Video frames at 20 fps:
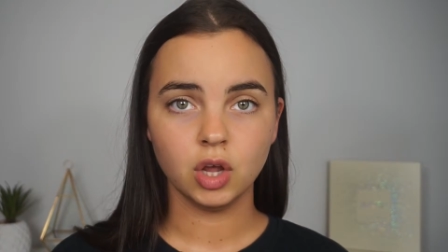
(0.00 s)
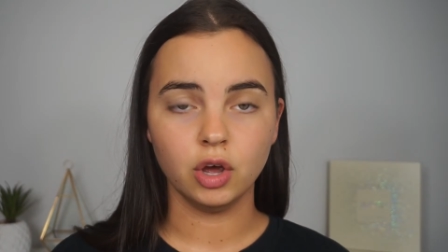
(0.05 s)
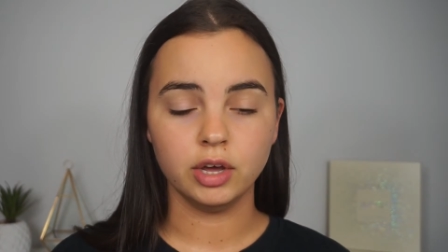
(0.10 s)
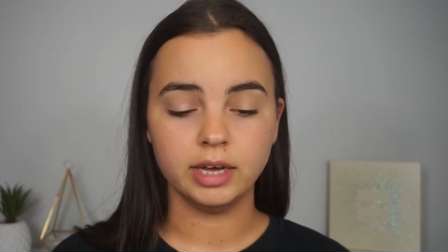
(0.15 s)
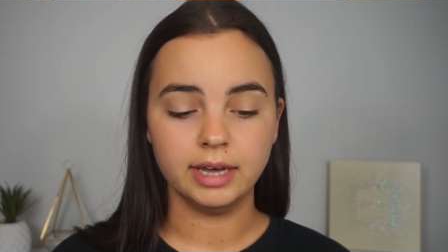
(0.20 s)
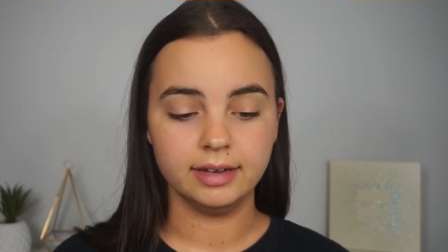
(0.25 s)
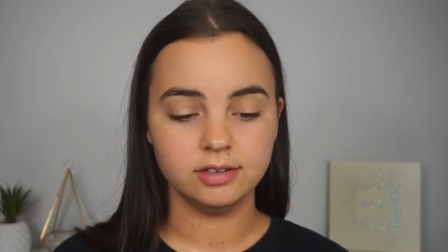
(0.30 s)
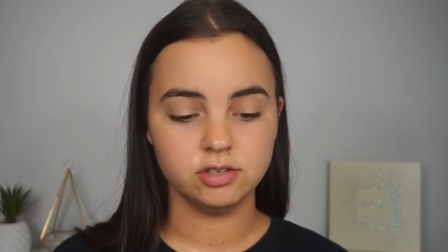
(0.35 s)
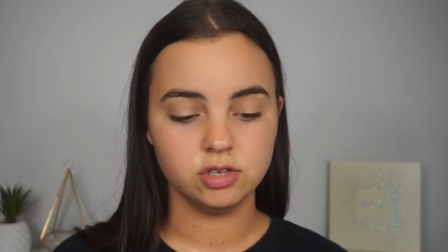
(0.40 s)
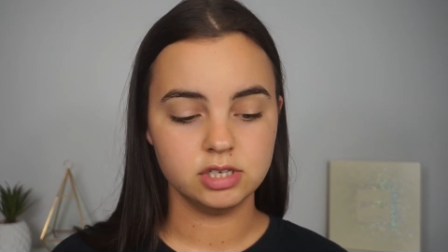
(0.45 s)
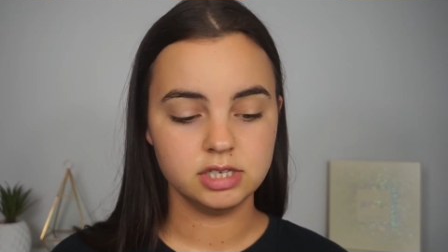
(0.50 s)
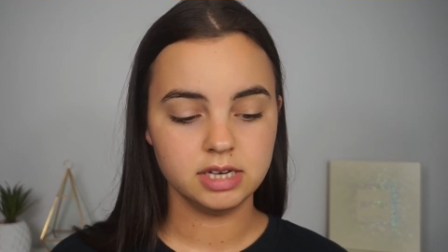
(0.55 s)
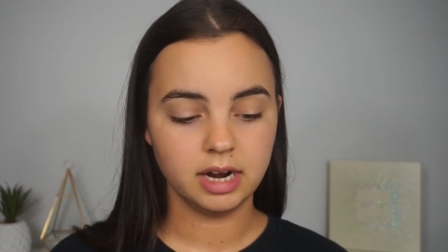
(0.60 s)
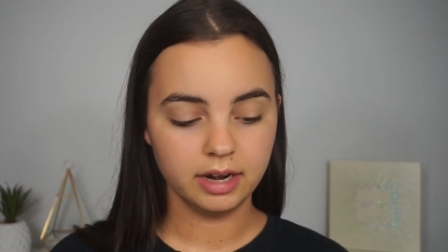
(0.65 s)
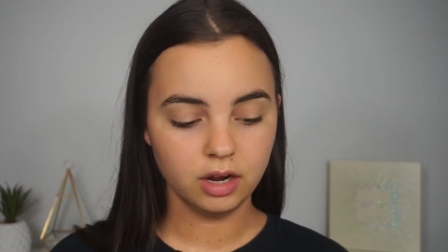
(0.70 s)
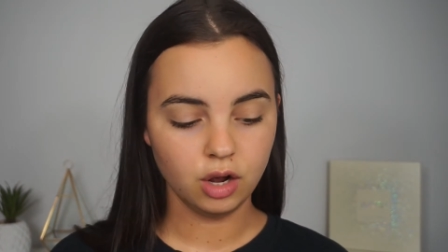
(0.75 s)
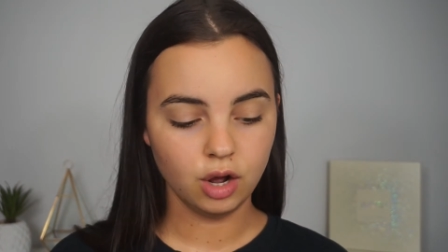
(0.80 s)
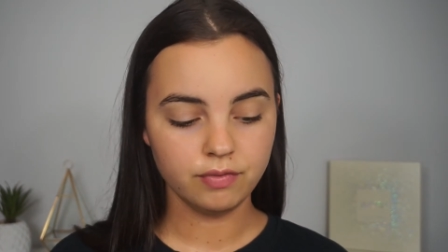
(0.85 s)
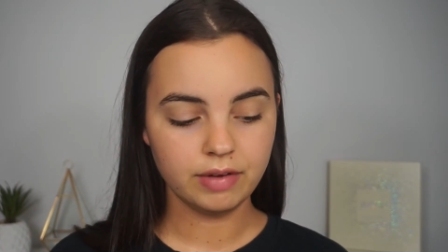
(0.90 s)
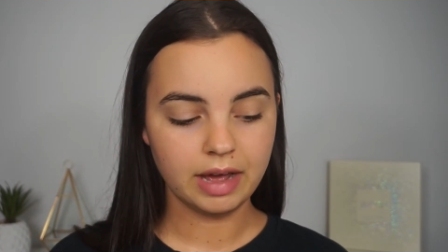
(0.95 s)
Okay, so
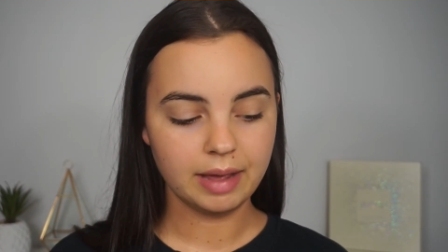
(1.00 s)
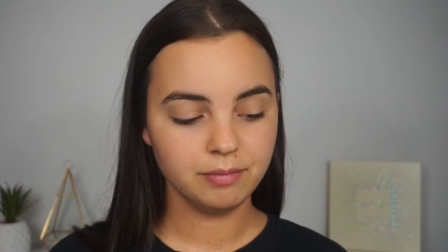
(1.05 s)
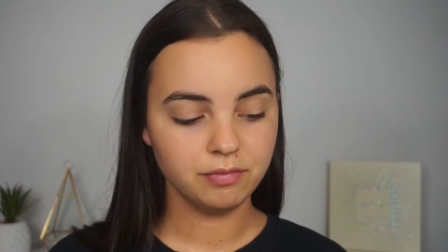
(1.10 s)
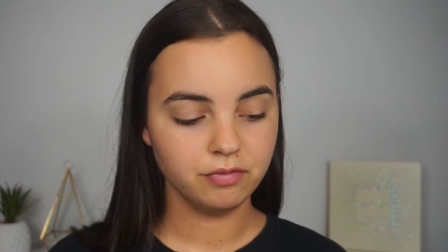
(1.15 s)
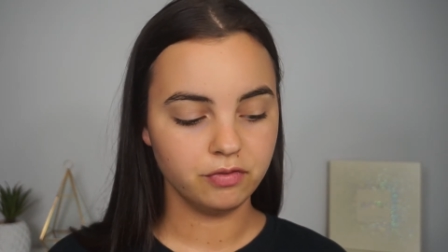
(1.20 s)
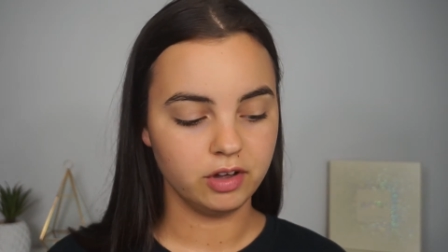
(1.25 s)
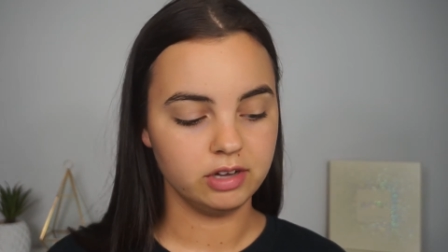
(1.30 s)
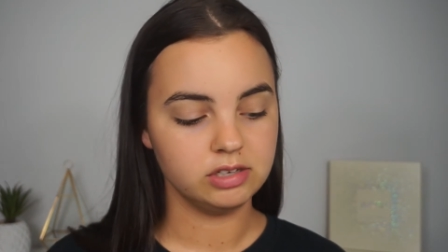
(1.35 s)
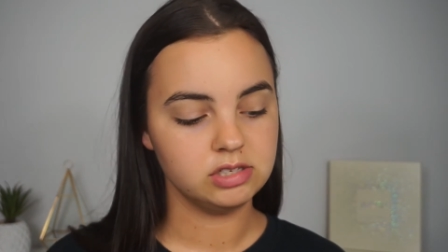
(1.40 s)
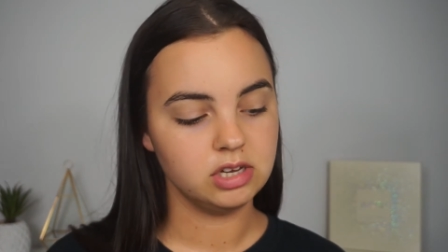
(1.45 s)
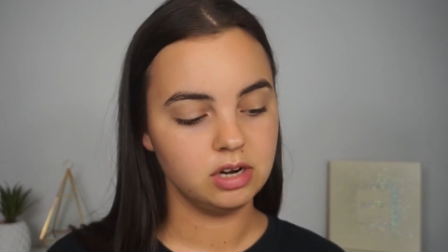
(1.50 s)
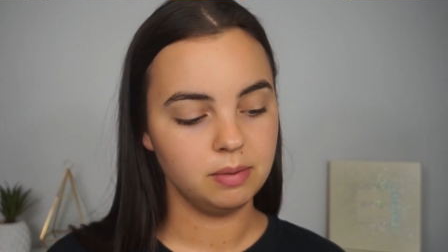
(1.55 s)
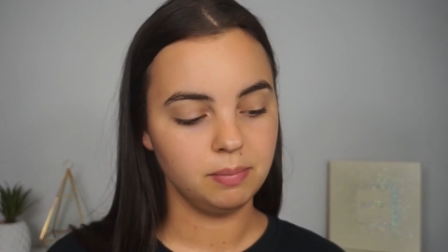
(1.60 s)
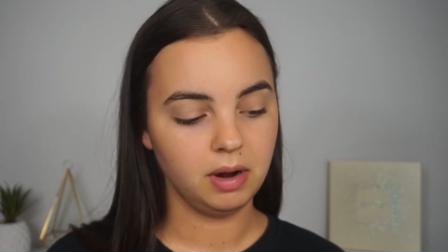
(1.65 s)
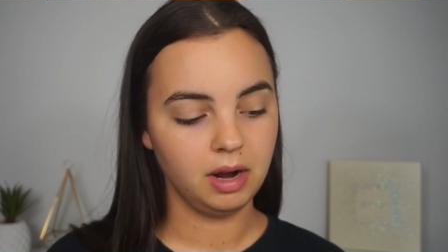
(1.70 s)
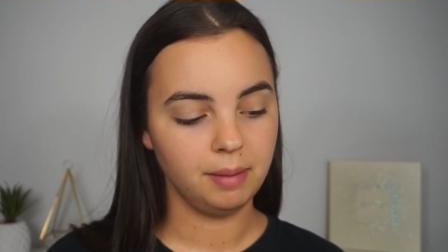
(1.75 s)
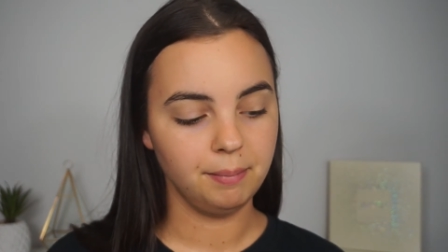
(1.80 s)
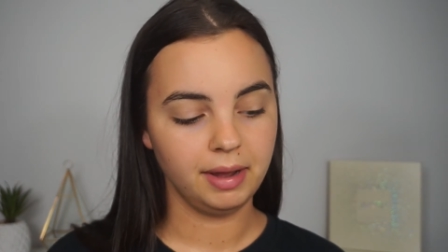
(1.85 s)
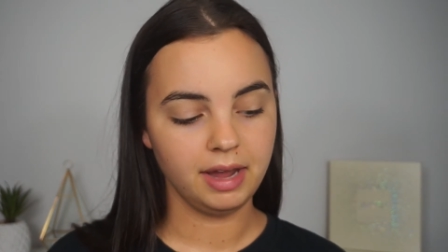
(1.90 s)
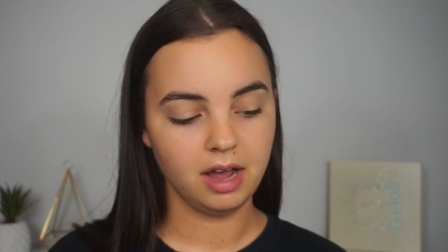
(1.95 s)
starting off, I'm first going to
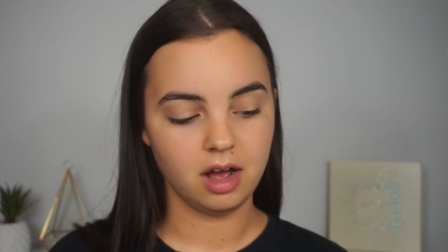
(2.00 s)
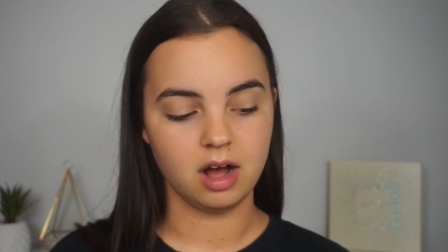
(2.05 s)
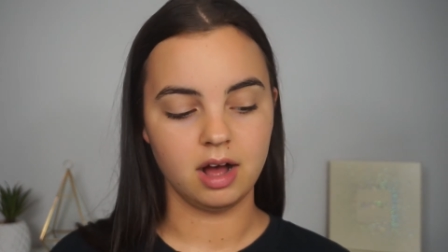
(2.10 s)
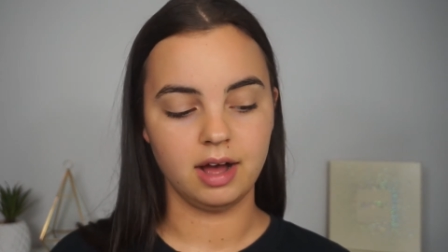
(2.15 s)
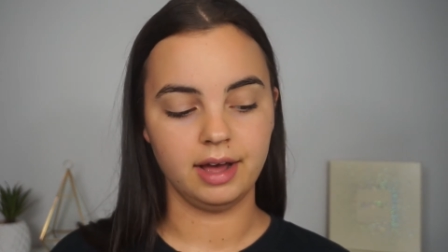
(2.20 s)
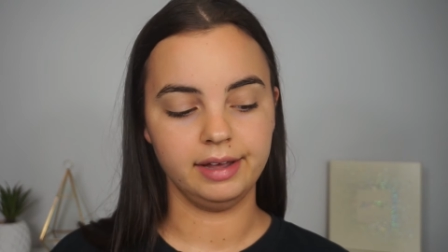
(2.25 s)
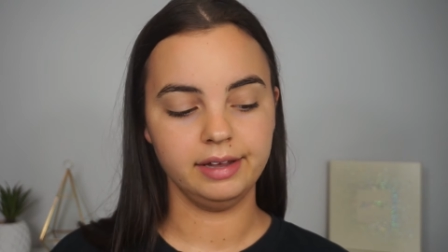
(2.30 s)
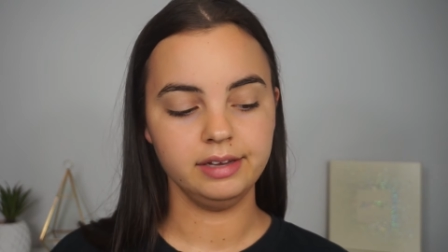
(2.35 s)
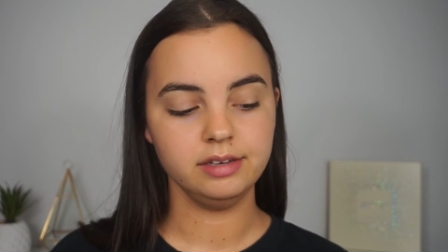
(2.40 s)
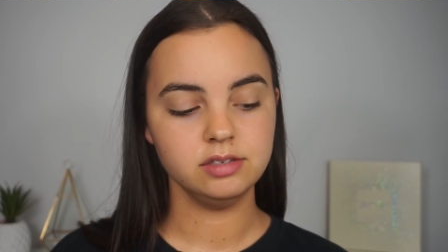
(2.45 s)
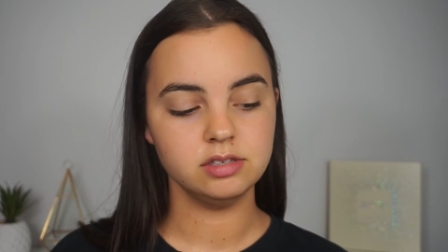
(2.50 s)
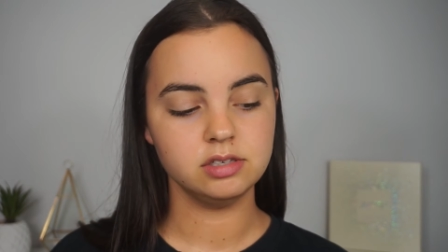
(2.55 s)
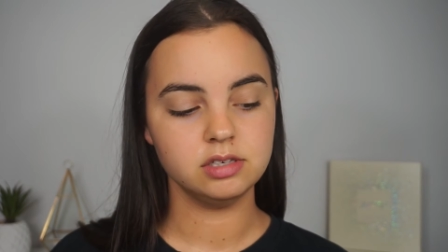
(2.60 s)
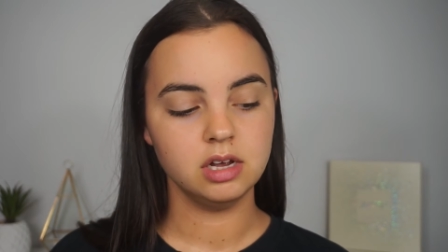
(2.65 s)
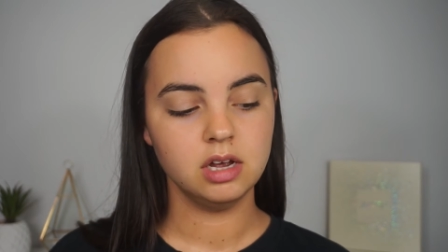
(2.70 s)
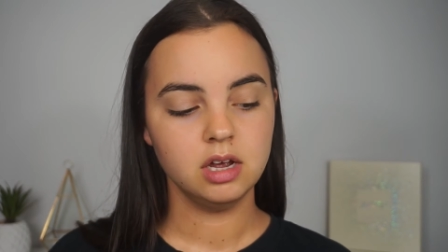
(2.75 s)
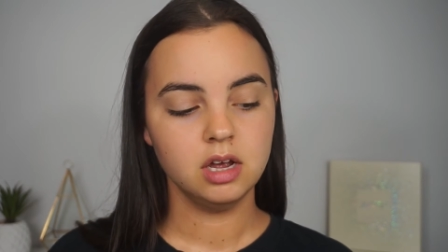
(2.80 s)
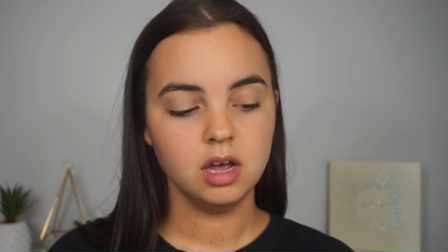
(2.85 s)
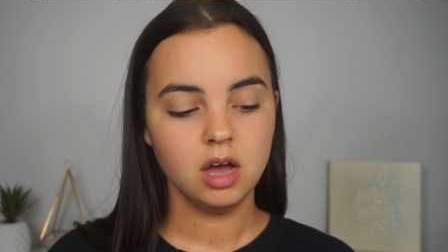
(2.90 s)
prime my eyes.